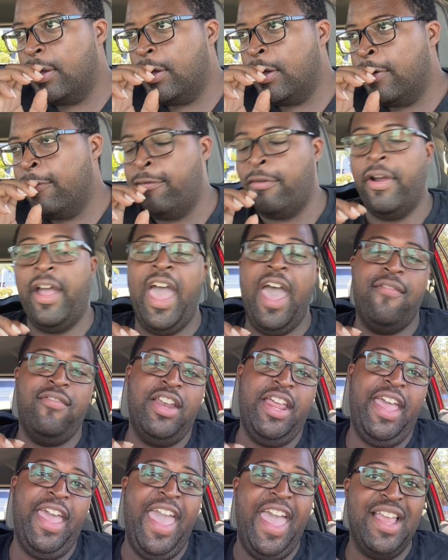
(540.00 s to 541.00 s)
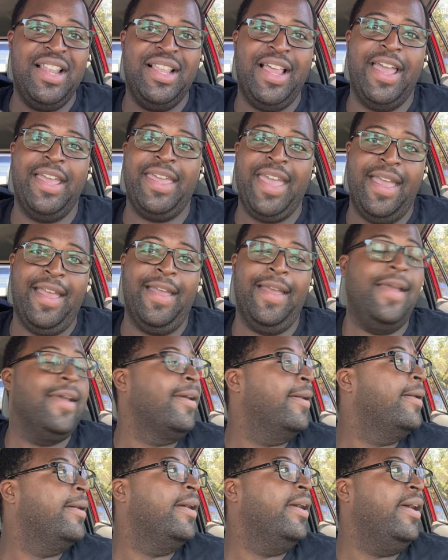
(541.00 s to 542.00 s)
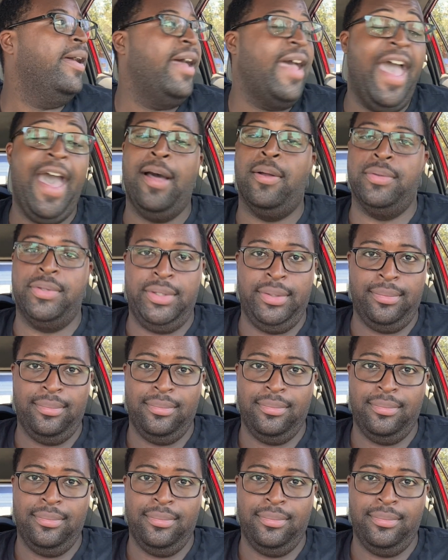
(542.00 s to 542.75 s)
for having a headlight out.